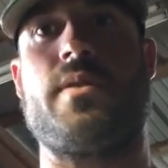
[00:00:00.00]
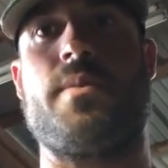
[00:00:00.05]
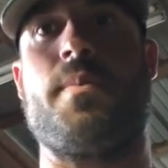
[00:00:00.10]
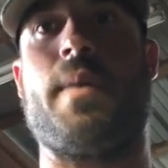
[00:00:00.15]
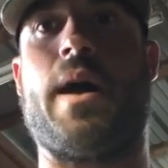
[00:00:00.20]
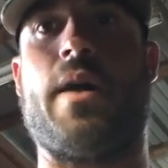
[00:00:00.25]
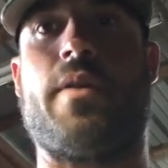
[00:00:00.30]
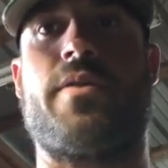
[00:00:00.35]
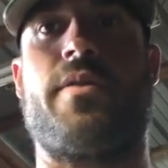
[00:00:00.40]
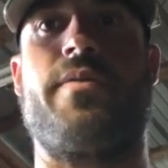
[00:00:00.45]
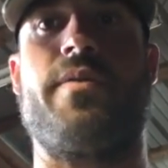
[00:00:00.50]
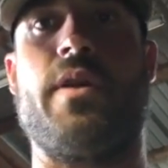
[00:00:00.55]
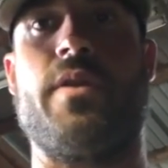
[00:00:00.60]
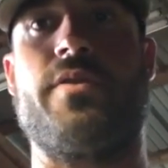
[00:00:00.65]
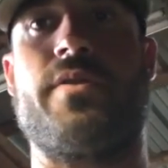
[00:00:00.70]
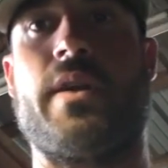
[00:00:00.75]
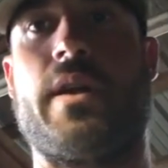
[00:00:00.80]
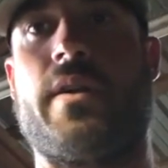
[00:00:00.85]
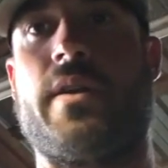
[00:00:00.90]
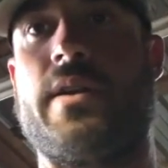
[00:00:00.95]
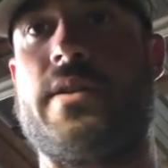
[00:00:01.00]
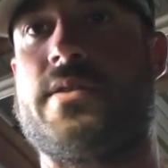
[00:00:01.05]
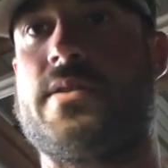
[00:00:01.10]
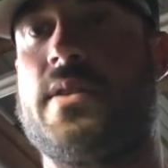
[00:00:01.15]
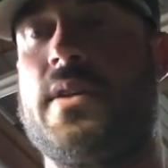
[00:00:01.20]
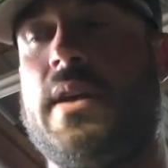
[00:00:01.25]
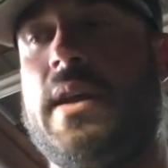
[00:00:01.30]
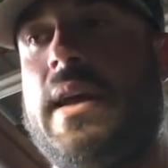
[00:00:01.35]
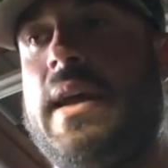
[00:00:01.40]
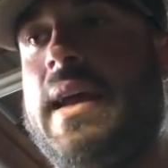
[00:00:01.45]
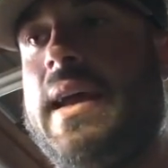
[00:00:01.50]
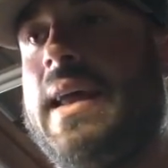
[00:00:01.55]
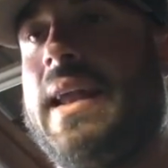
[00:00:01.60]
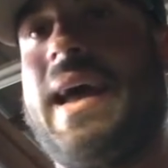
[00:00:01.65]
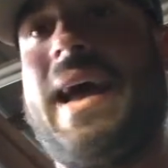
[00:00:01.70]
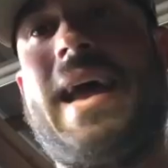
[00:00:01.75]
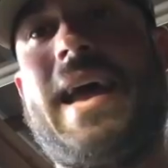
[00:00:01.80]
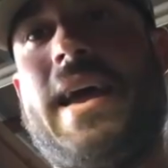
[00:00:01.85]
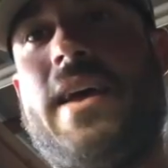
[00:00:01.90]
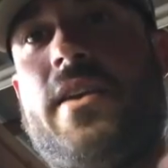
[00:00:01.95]
the mouth of those areas.
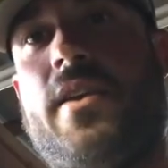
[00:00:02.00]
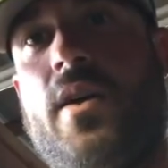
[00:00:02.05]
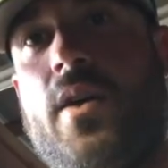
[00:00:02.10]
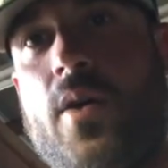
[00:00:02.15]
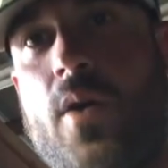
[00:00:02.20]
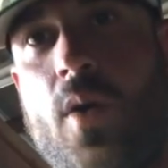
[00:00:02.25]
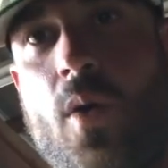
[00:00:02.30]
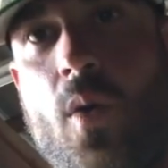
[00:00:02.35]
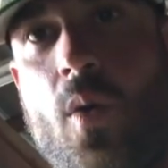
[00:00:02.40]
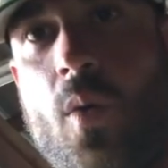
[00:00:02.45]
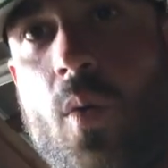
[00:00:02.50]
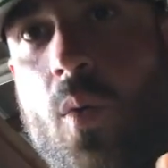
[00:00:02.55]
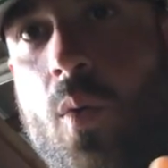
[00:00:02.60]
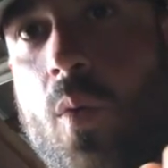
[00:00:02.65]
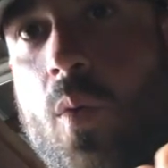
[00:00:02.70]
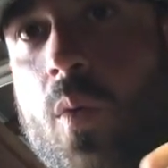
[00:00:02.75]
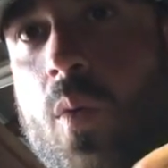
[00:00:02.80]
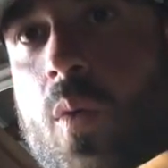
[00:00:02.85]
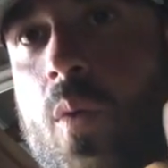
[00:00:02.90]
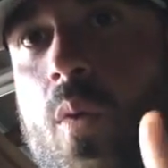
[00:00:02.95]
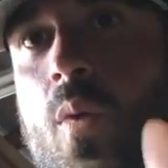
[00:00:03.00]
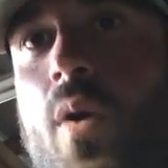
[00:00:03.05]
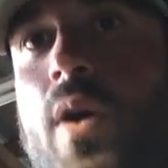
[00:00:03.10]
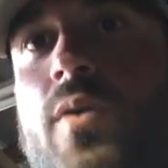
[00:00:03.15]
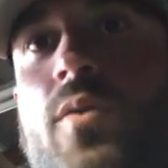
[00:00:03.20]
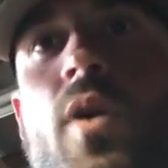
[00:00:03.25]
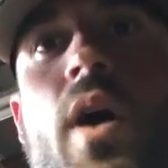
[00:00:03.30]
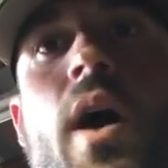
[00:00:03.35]
And I had one